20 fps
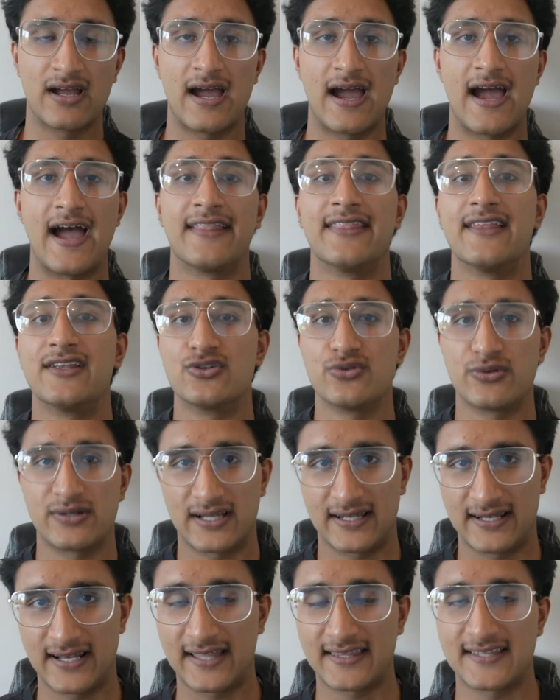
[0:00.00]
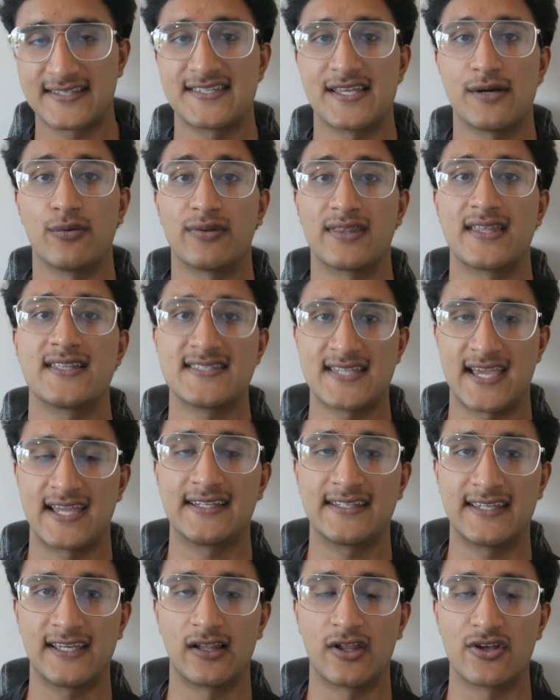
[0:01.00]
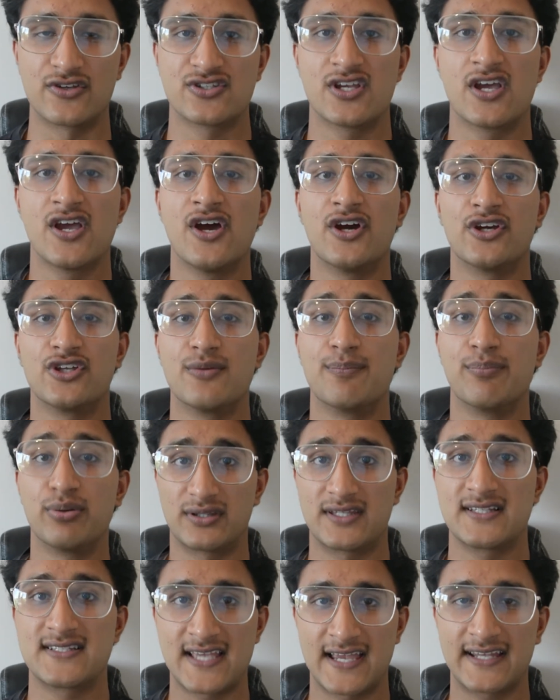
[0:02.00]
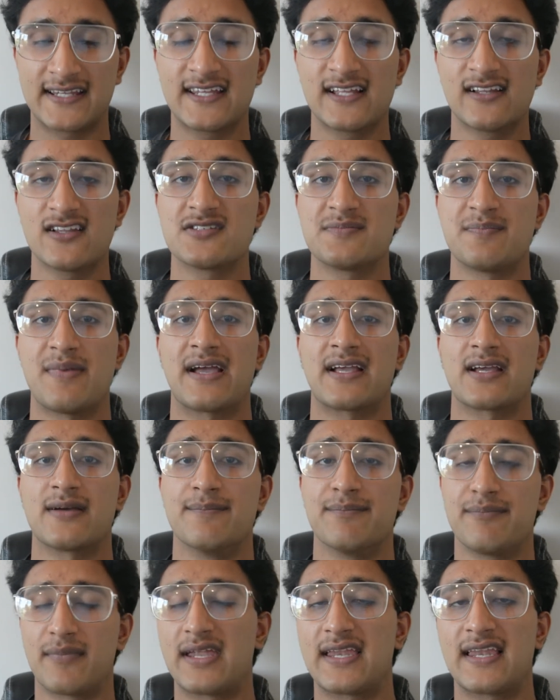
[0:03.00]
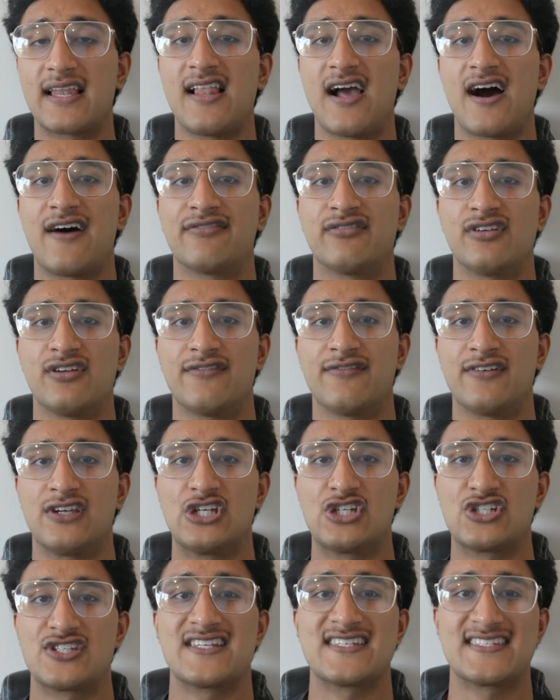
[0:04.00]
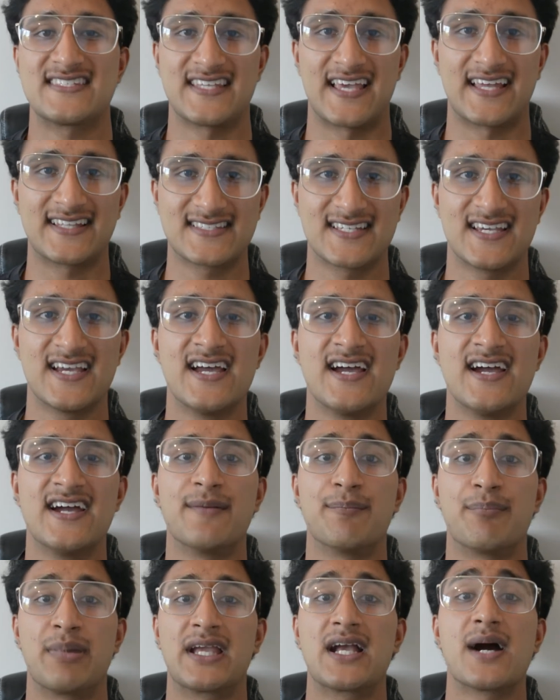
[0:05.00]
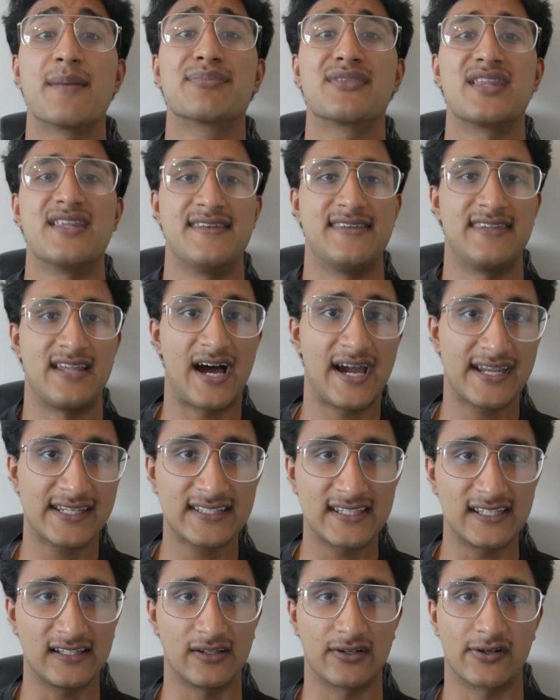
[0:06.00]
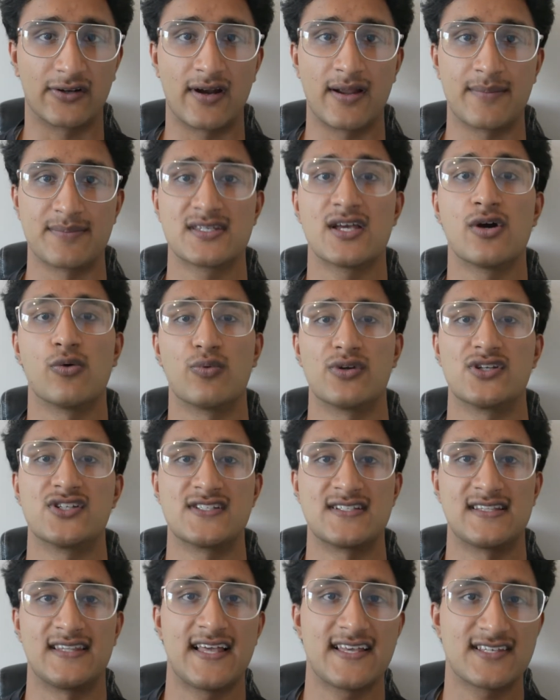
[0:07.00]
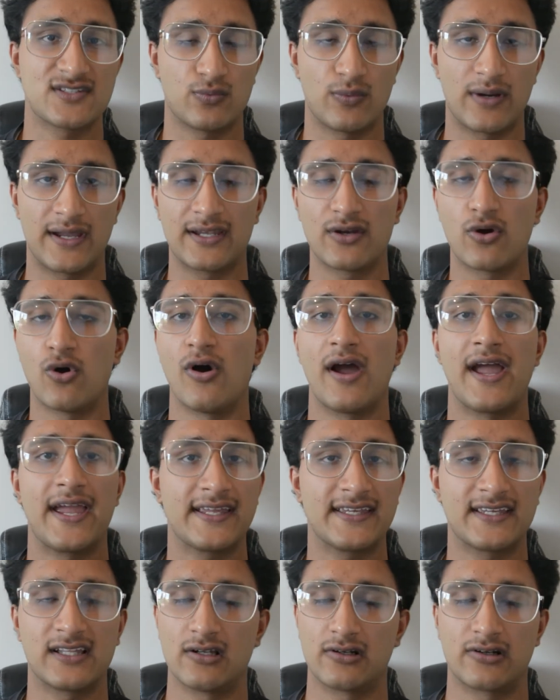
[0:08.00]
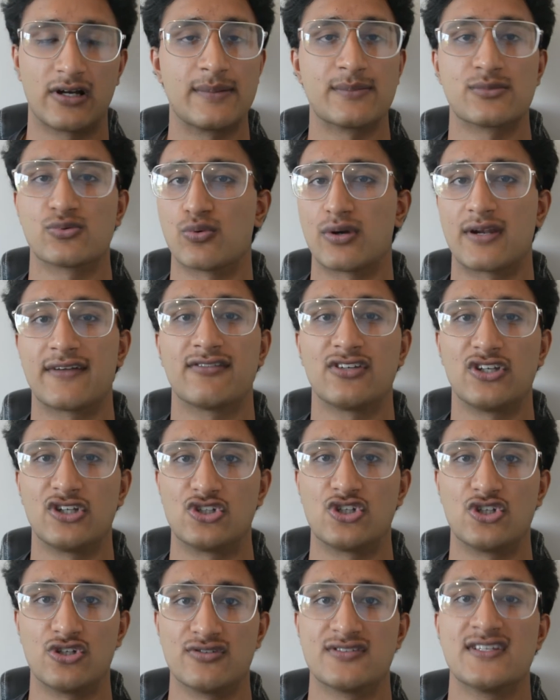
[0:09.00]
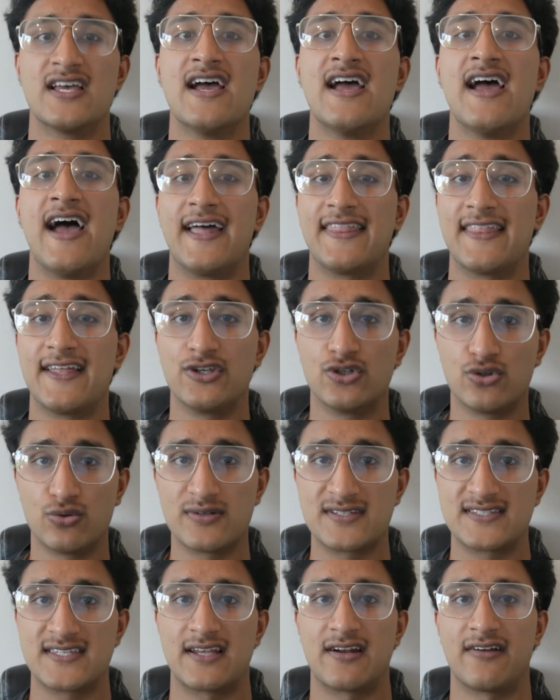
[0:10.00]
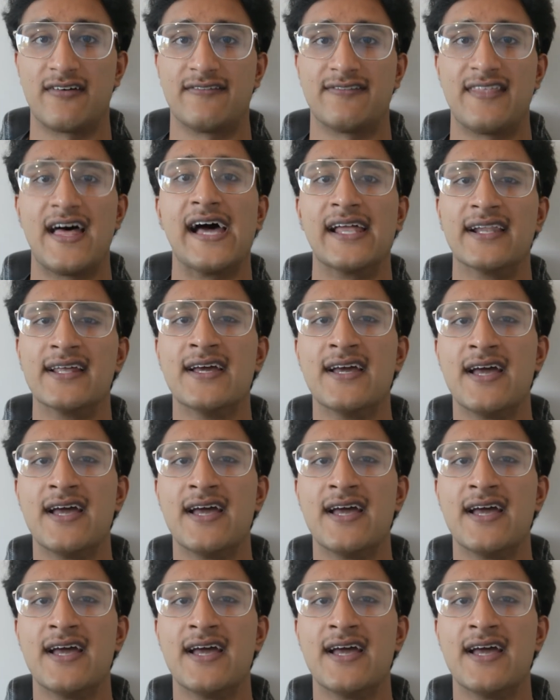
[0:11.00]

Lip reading: and then doing another set with the 10 kilos, you put the 10 kilos back immediately after you finish the set, pick up the 9 kilograms, which is less weight, or 8 kilograms, whatever you choose, and then do a set of that.